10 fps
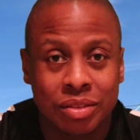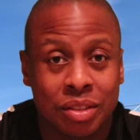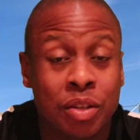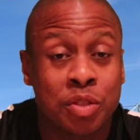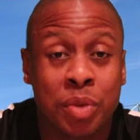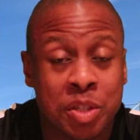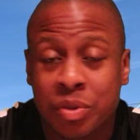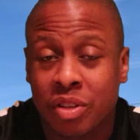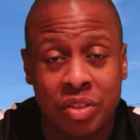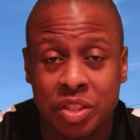Those must
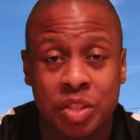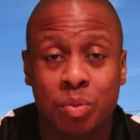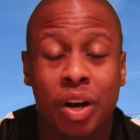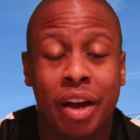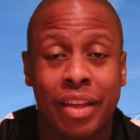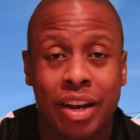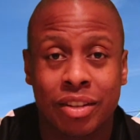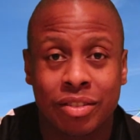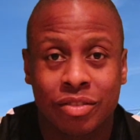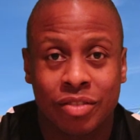be the reasons why that
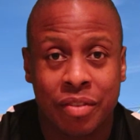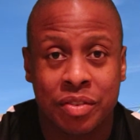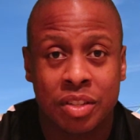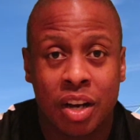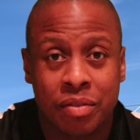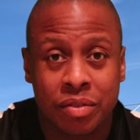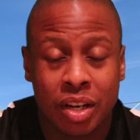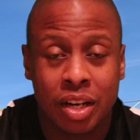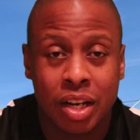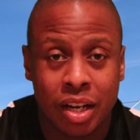Rafa's after